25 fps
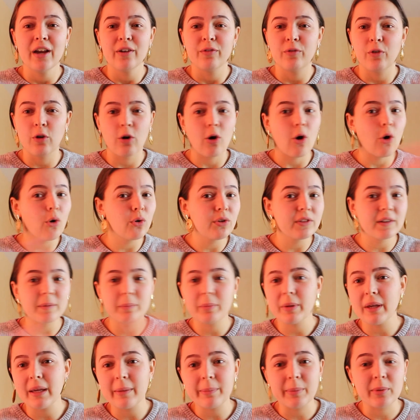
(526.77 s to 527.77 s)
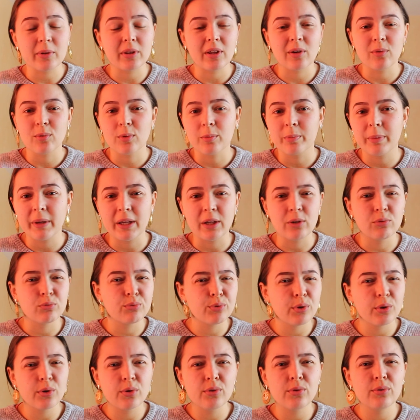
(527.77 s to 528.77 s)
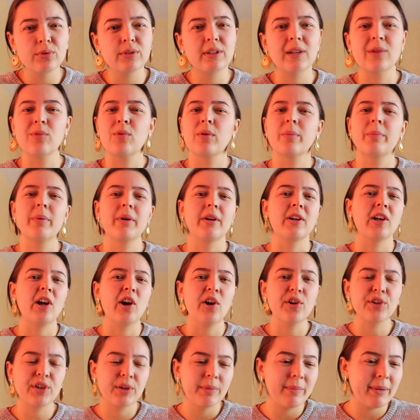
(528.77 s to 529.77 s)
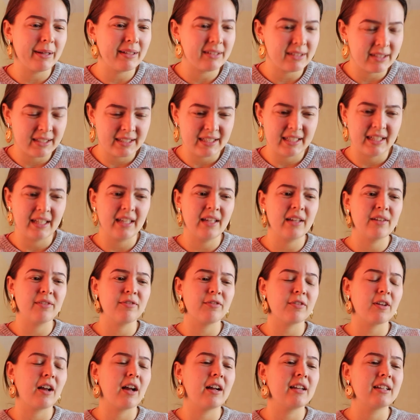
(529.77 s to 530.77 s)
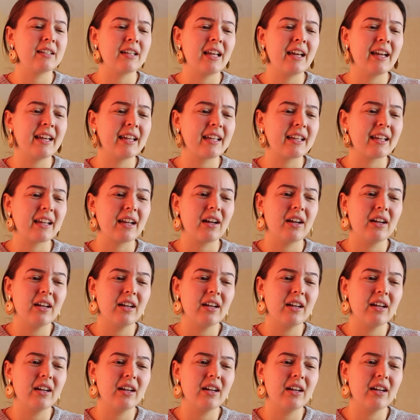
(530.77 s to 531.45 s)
for all the people that were being rude, that were being argumentative, like,